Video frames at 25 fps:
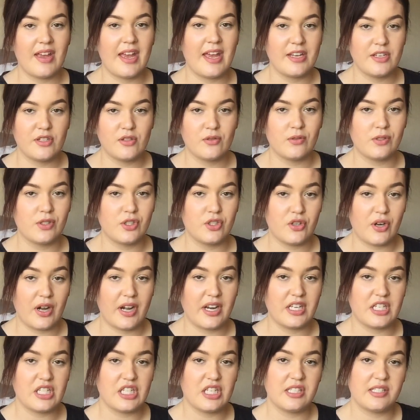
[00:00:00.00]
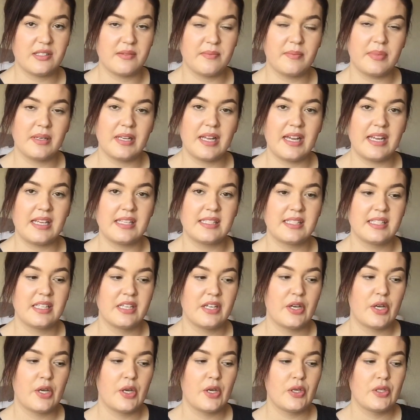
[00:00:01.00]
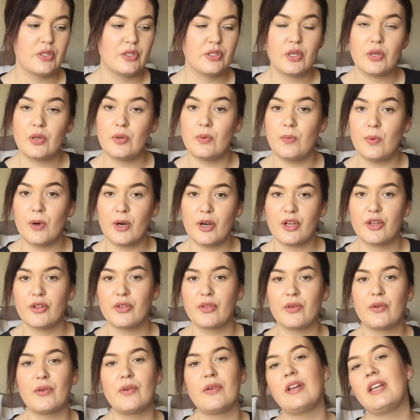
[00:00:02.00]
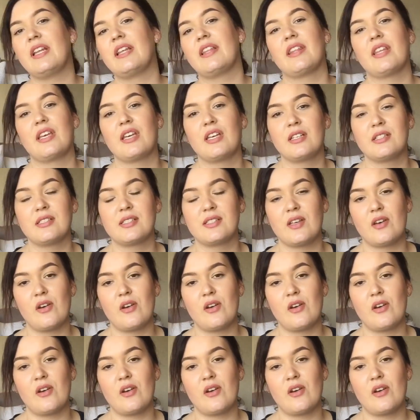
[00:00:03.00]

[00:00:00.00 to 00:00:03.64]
actual strategies in place to work through anything.